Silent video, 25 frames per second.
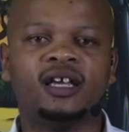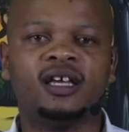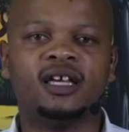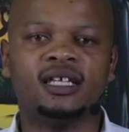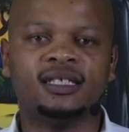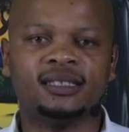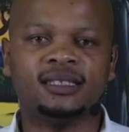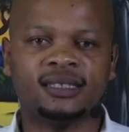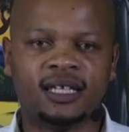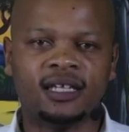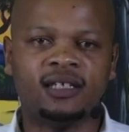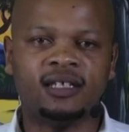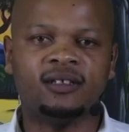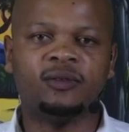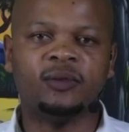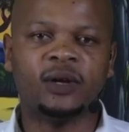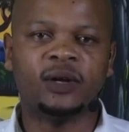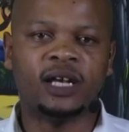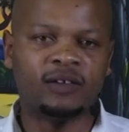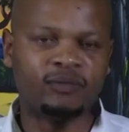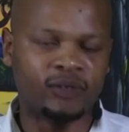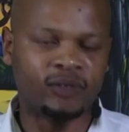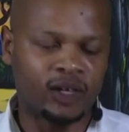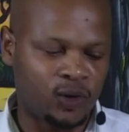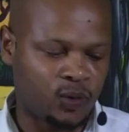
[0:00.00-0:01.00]
essay
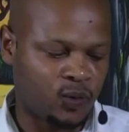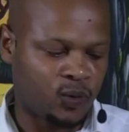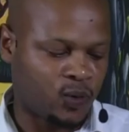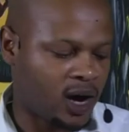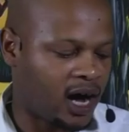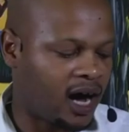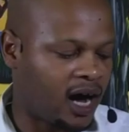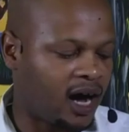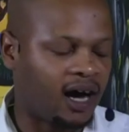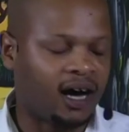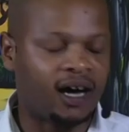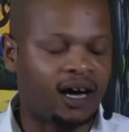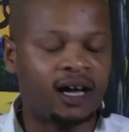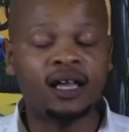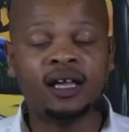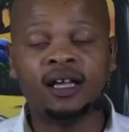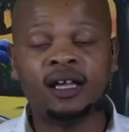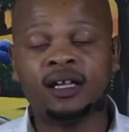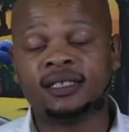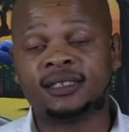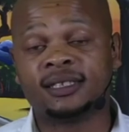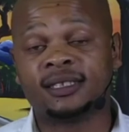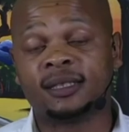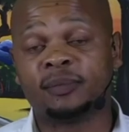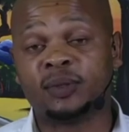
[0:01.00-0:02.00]
whenever you are
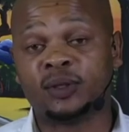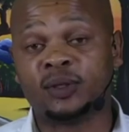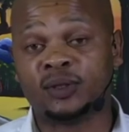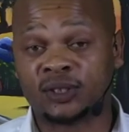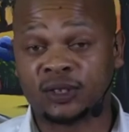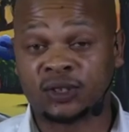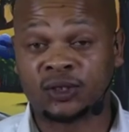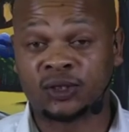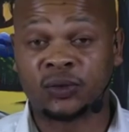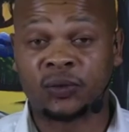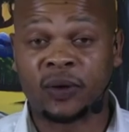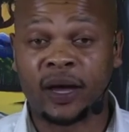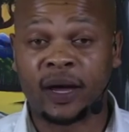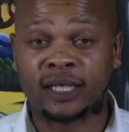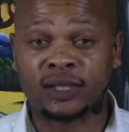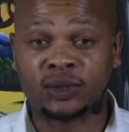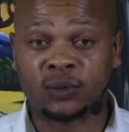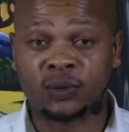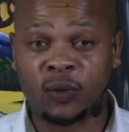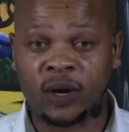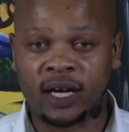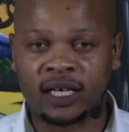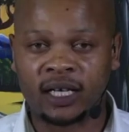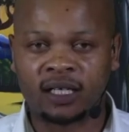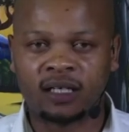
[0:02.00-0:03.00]
supposed to write
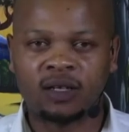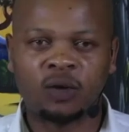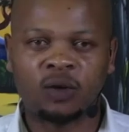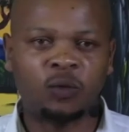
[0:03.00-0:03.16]
one.